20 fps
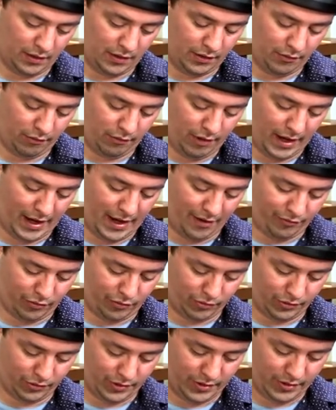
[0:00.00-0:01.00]

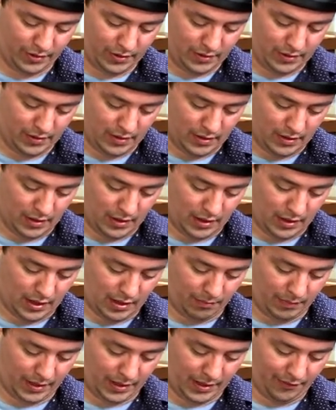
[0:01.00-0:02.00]
unraveled.
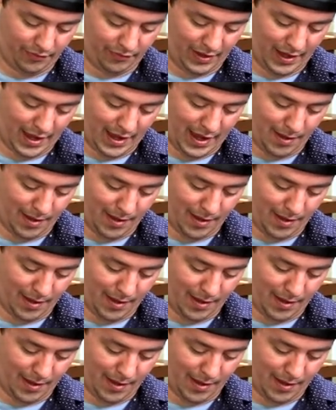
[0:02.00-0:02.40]
And if that